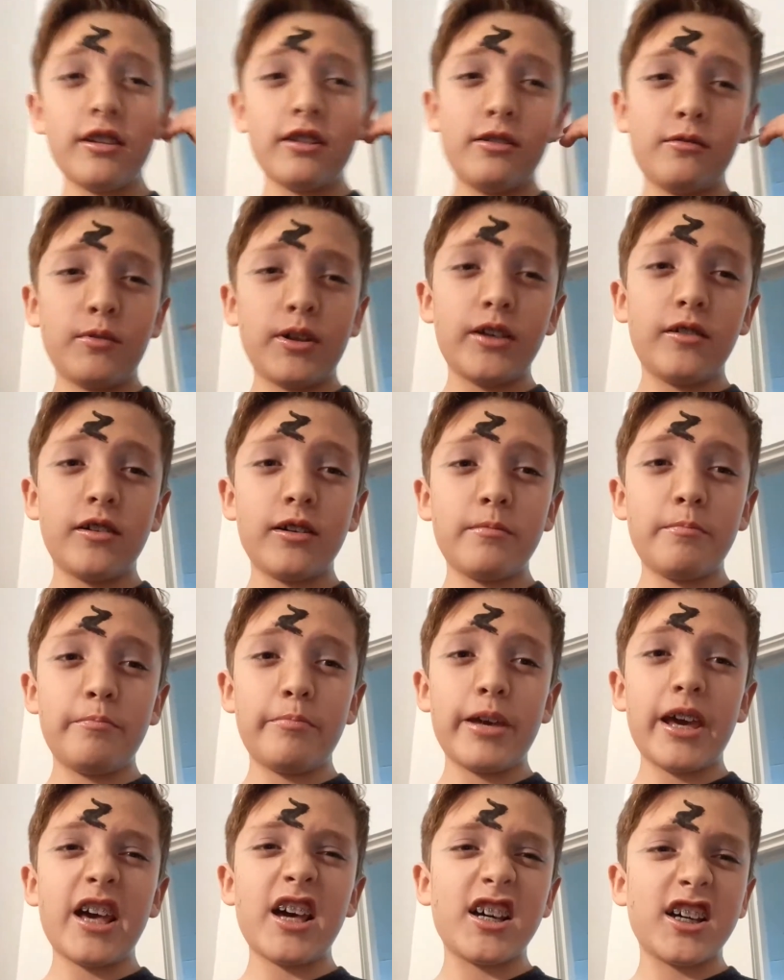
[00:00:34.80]
and welcome
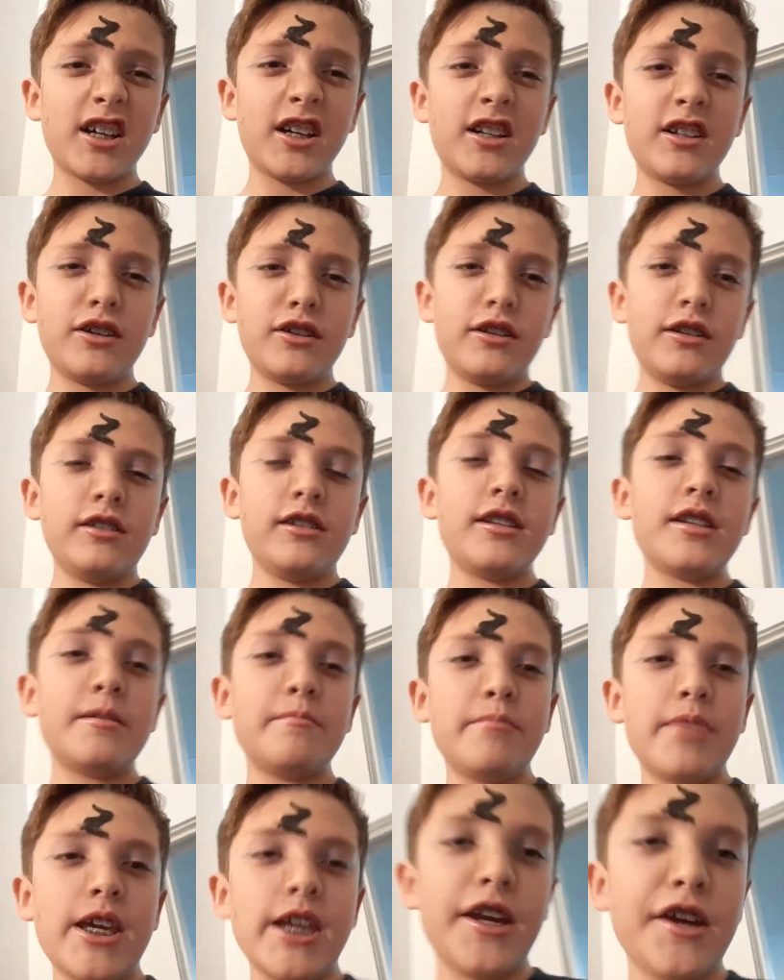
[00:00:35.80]
back
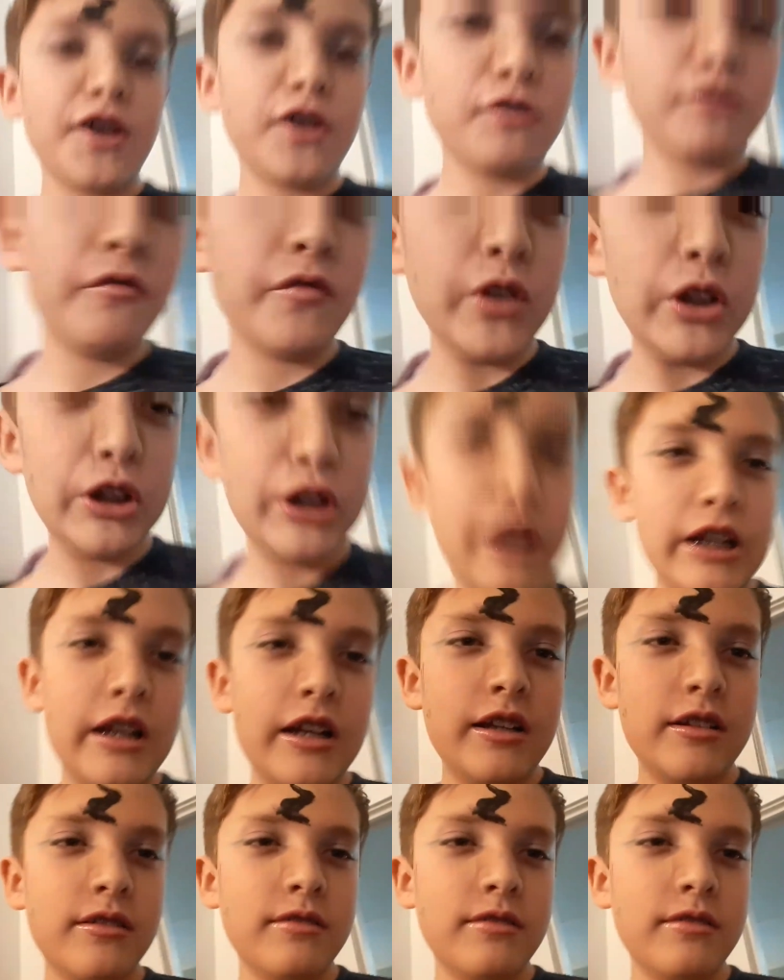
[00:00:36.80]
to